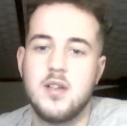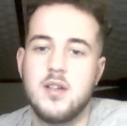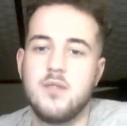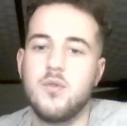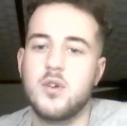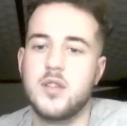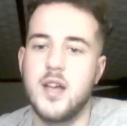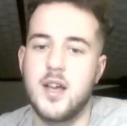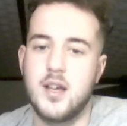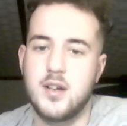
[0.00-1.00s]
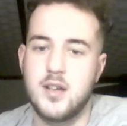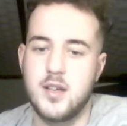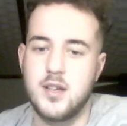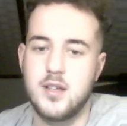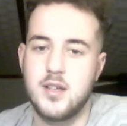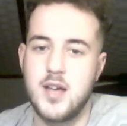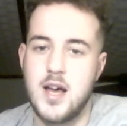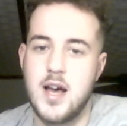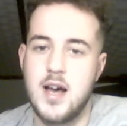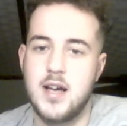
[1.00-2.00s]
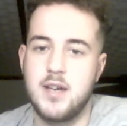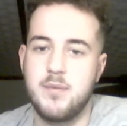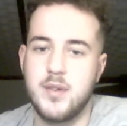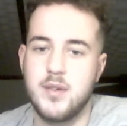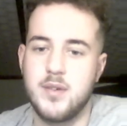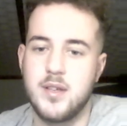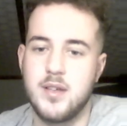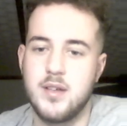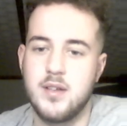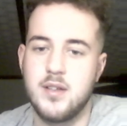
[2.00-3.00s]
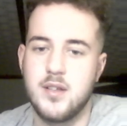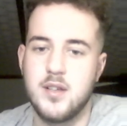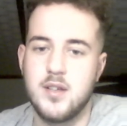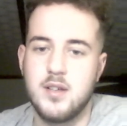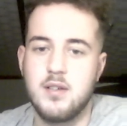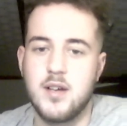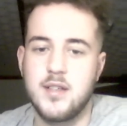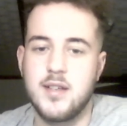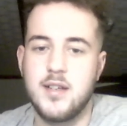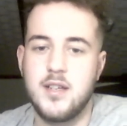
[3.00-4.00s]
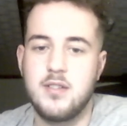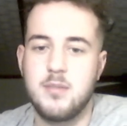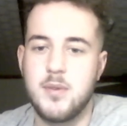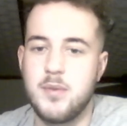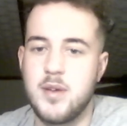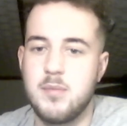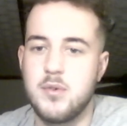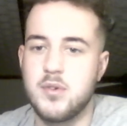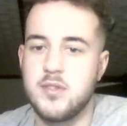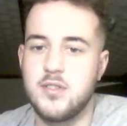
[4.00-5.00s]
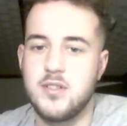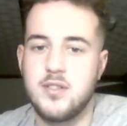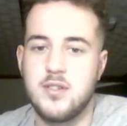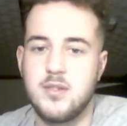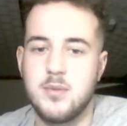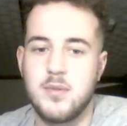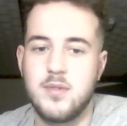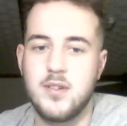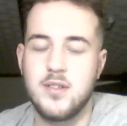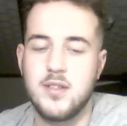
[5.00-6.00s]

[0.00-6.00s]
Rook there, okay. Then we go here. Right, I need to be way more consistent with this.